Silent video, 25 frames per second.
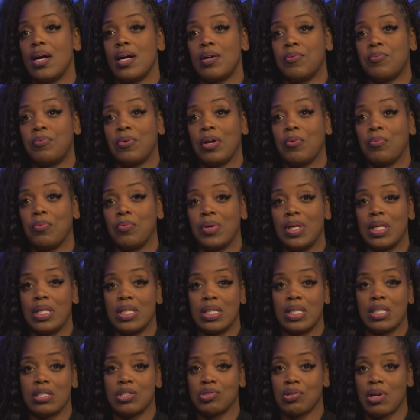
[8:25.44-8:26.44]
Mm-hmm. When we
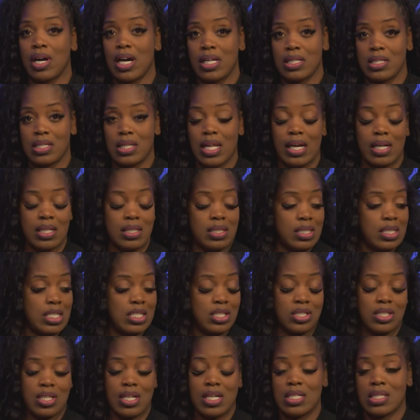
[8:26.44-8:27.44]
did try, like
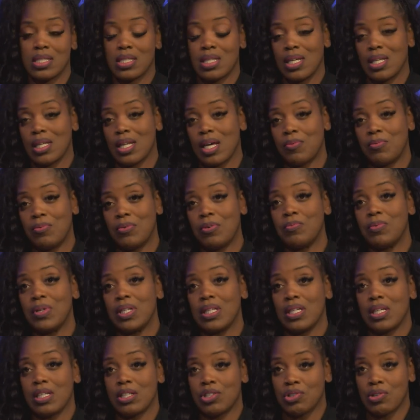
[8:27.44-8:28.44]
Deshawn said, like when we
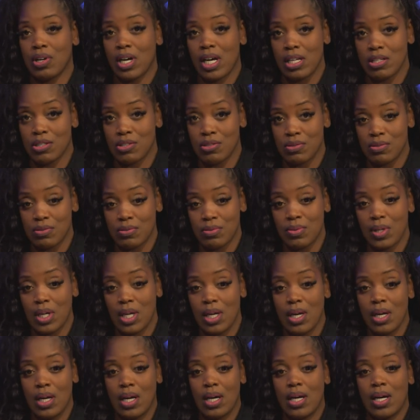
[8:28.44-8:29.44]
did try to
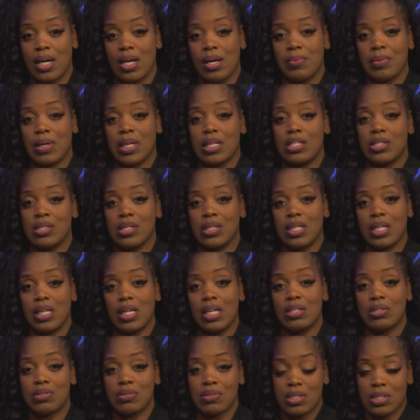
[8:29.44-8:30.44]
um, get into the
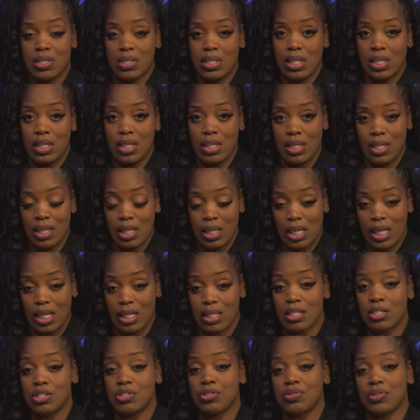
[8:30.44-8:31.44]
interest
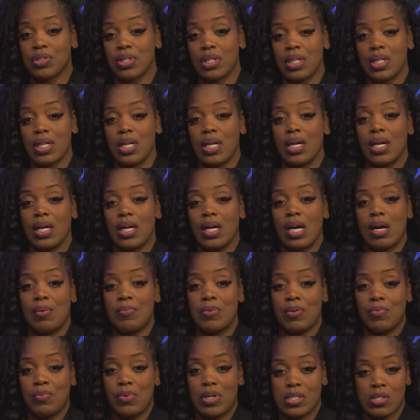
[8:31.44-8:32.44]
industry. Um,
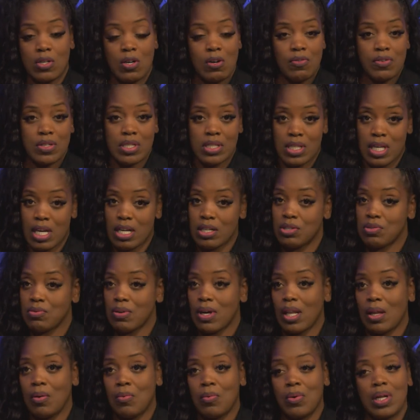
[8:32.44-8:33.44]
it was
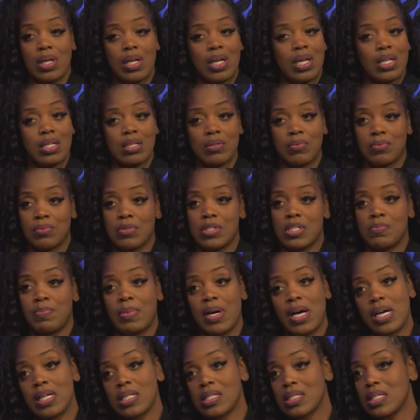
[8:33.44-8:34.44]
oversaturated, wasn't getting
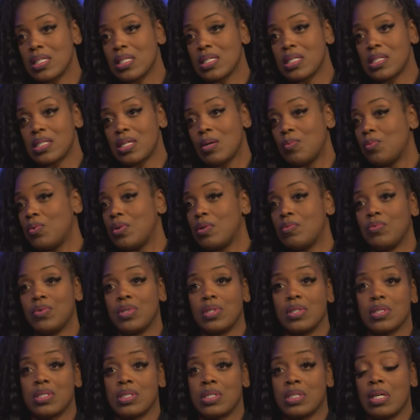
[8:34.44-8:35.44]
responses. Someone
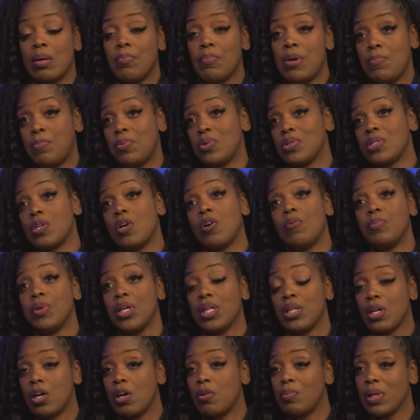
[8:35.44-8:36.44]
will, some people told me
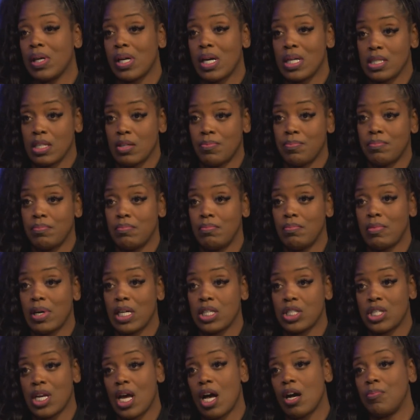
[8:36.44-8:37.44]
no because of my
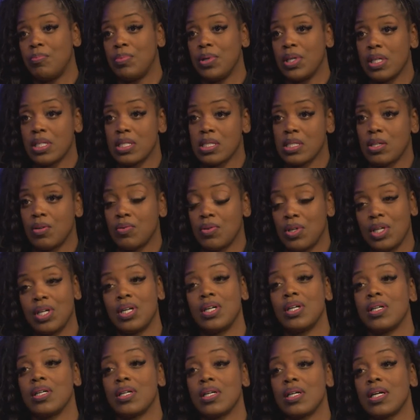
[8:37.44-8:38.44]
child being so
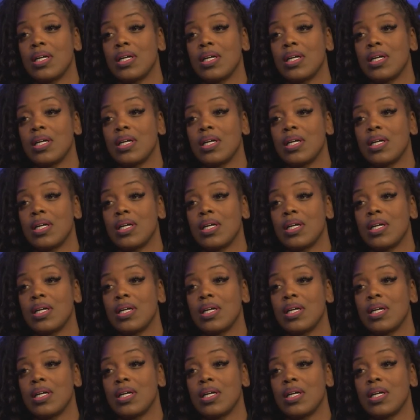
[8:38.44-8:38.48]
young.